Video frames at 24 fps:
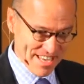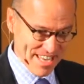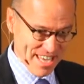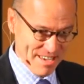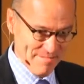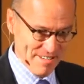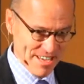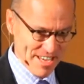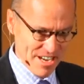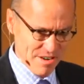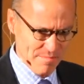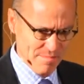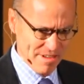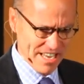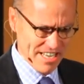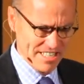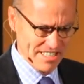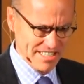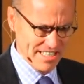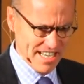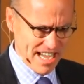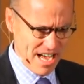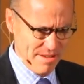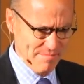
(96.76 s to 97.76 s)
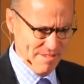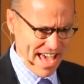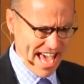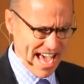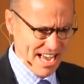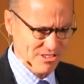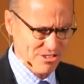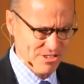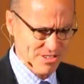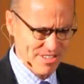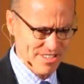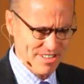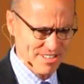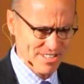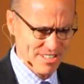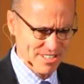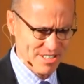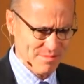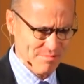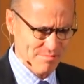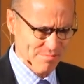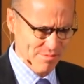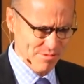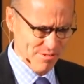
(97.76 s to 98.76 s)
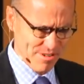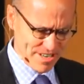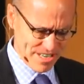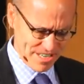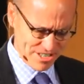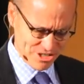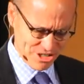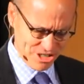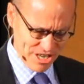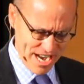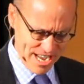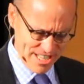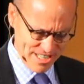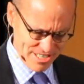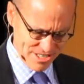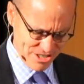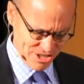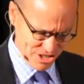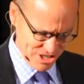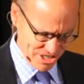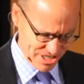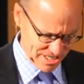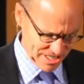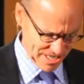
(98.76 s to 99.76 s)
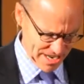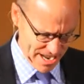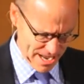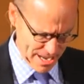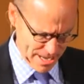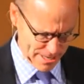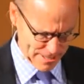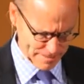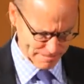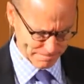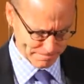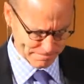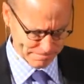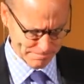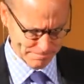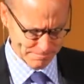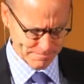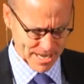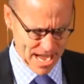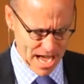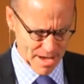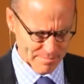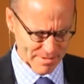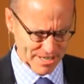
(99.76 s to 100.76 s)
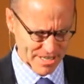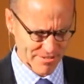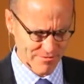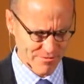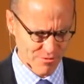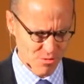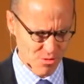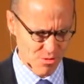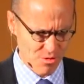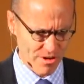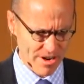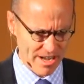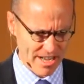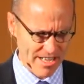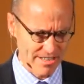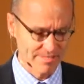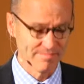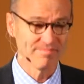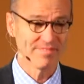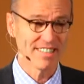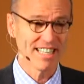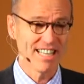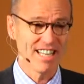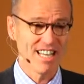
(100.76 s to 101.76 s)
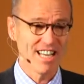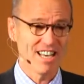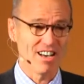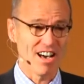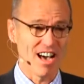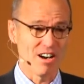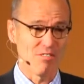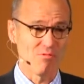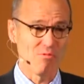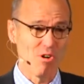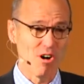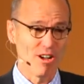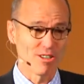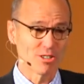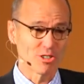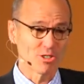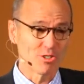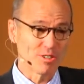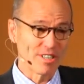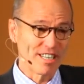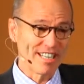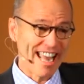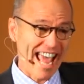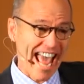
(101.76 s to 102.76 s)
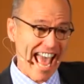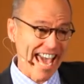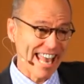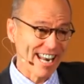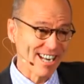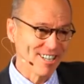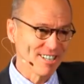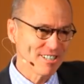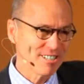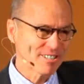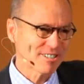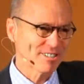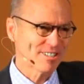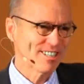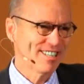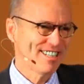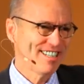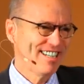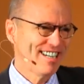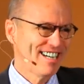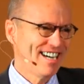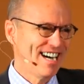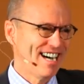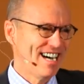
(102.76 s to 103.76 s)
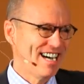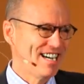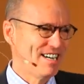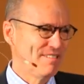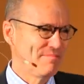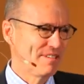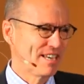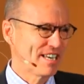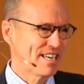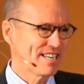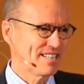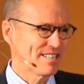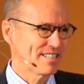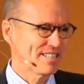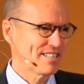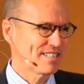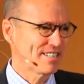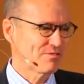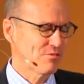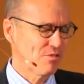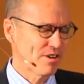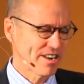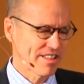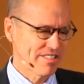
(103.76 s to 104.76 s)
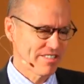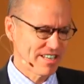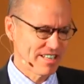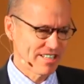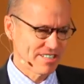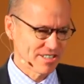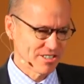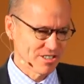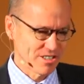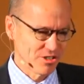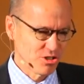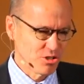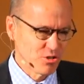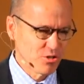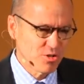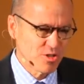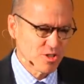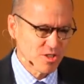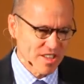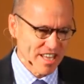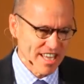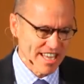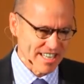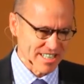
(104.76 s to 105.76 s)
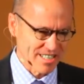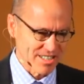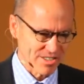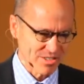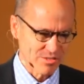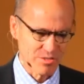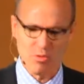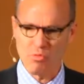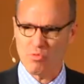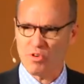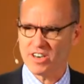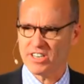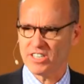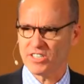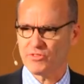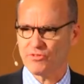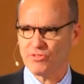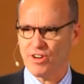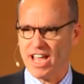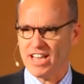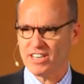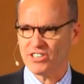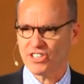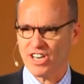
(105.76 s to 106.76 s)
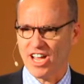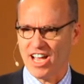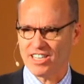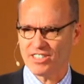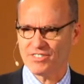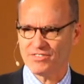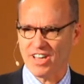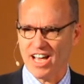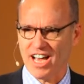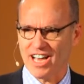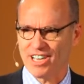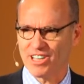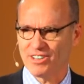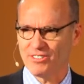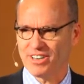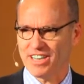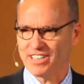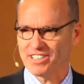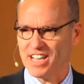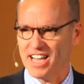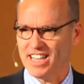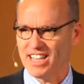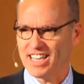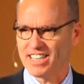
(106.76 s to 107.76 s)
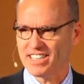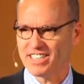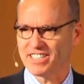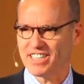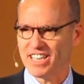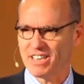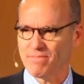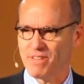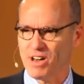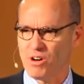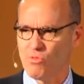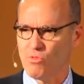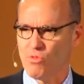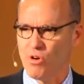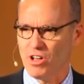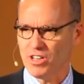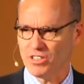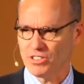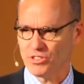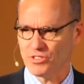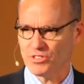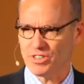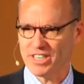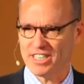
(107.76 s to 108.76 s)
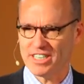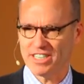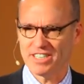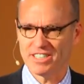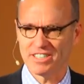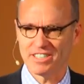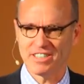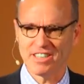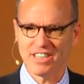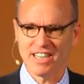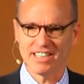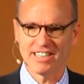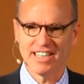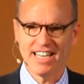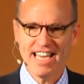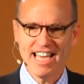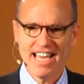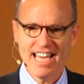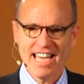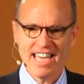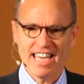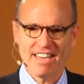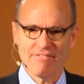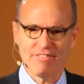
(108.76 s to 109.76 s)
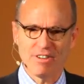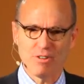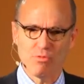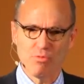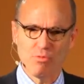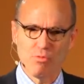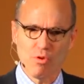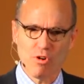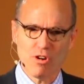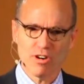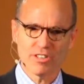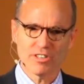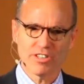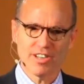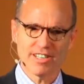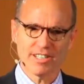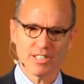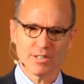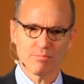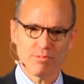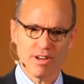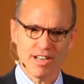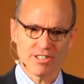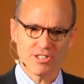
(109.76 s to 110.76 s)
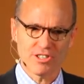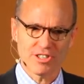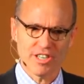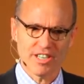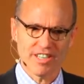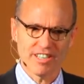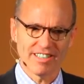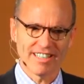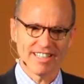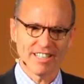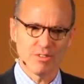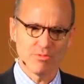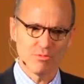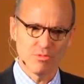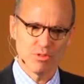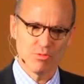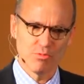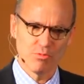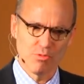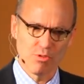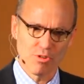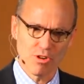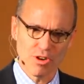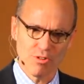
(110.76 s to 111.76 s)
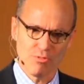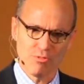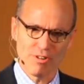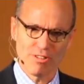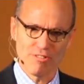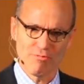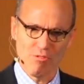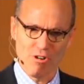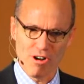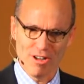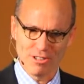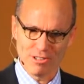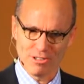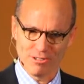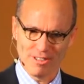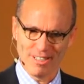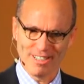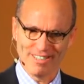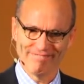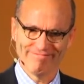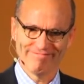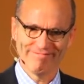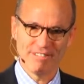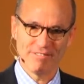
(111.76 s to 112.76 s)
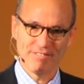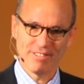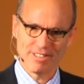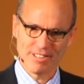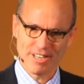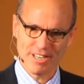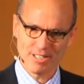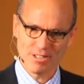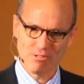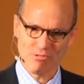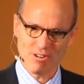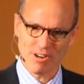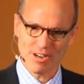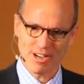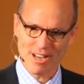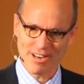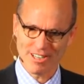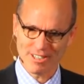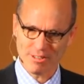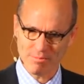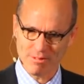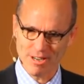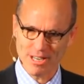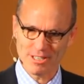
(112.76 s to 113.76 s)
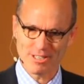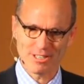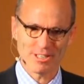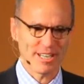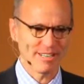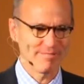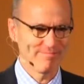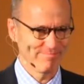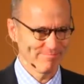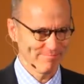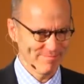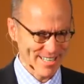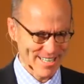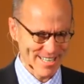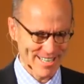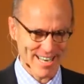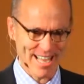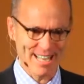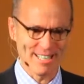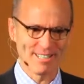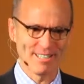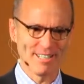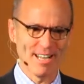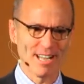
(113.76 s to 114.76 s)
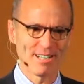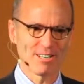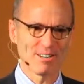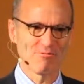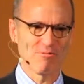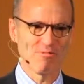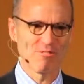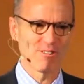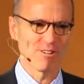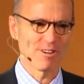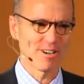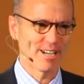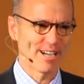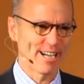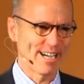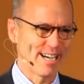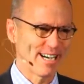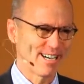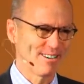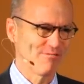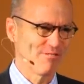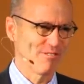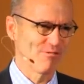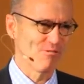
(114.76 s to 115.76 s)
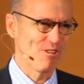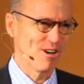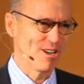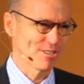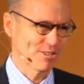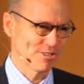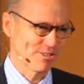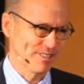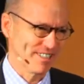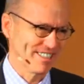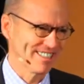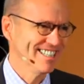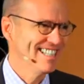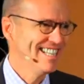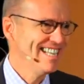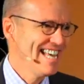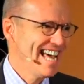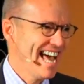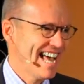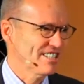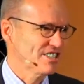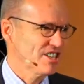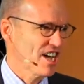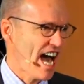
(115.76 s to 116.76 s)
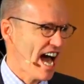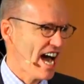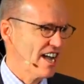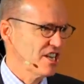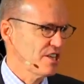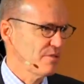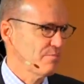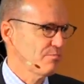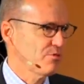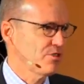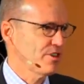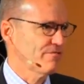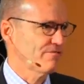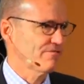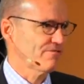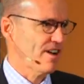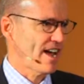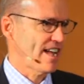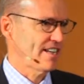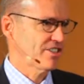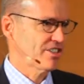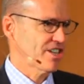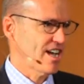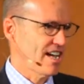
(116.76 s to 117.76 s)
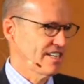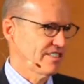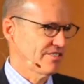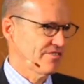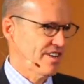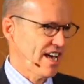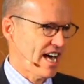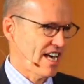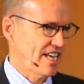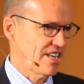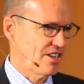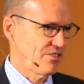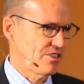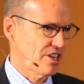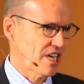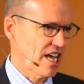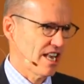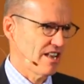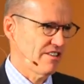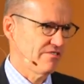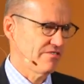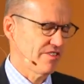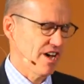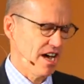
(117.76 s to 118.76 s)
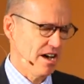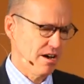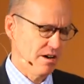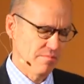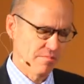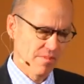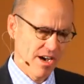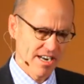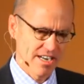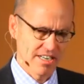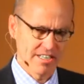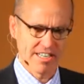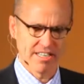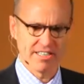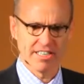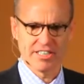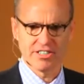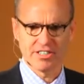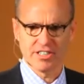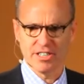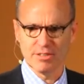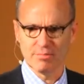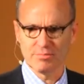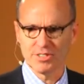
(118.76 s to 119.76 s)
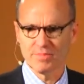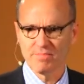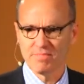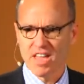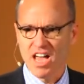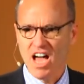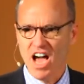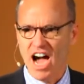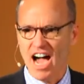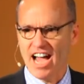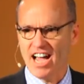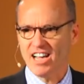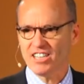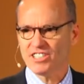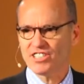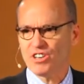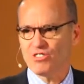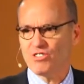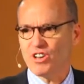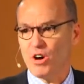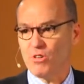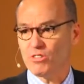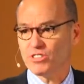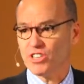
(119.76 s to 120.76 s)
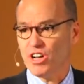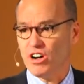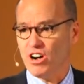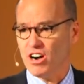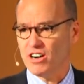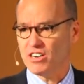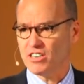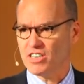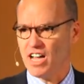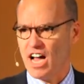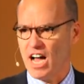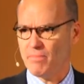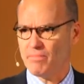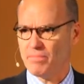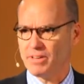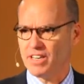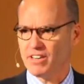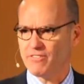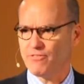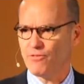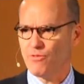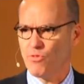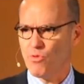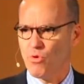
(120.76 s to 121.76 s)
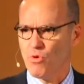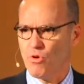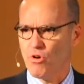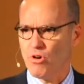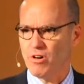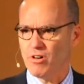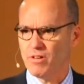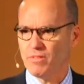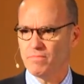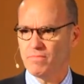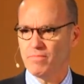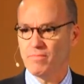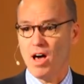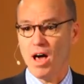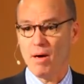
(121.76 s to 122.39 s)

me here, because actually this is a pretty challenging topic for a Wall Street analyst, because it's one of these loose things. What is franchise value? And as I like to say about Wall Street is that if it works on a spreadsheet, it will work with Wall Street. If it doesn't work on a spreadsheet, it tends not to work with Wall Street. And so how do you put franchise value in kind of monetary terms? I also know it's a hard topic for